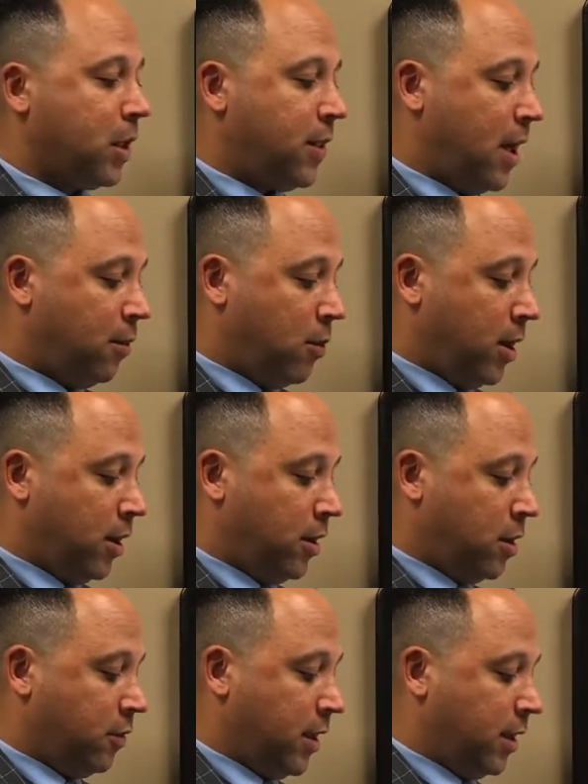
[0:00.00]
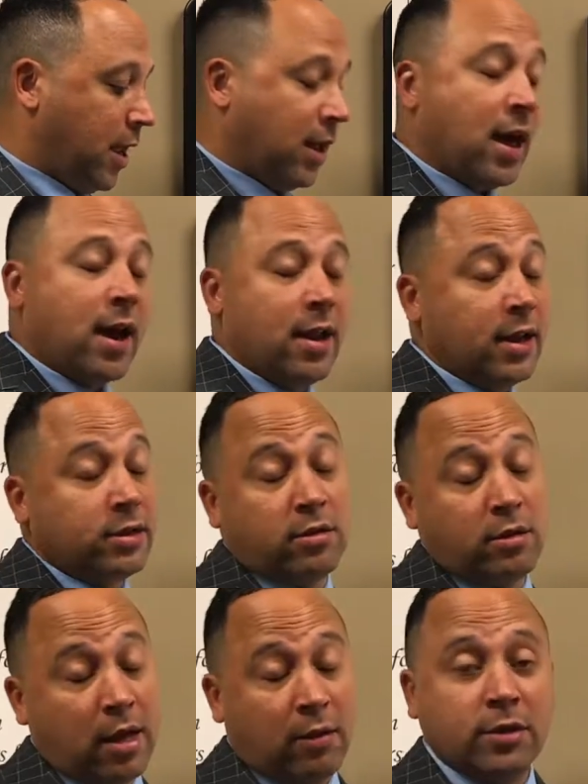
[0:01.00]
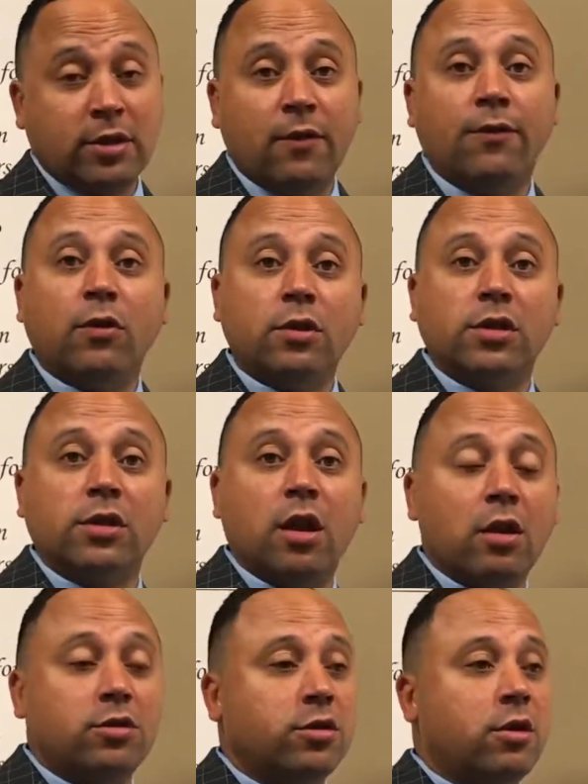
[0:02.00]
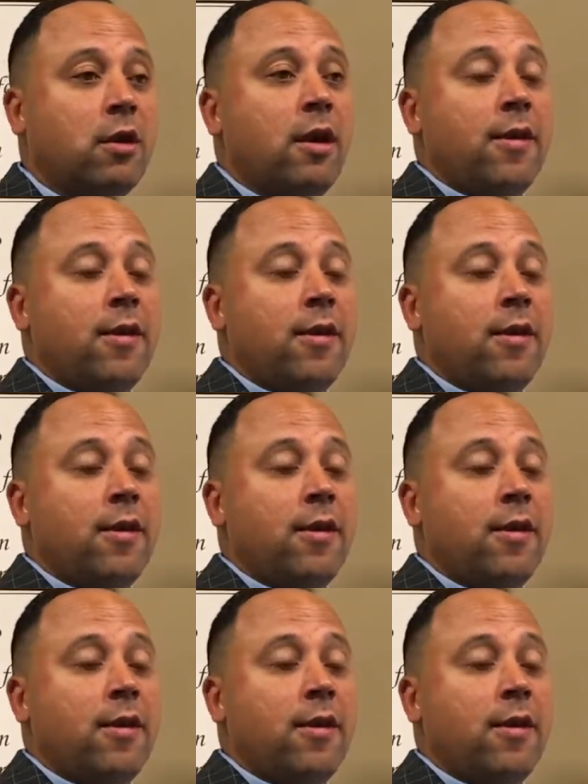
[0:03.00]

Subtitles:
That way, you know, that kind of, like we said, full disclosure,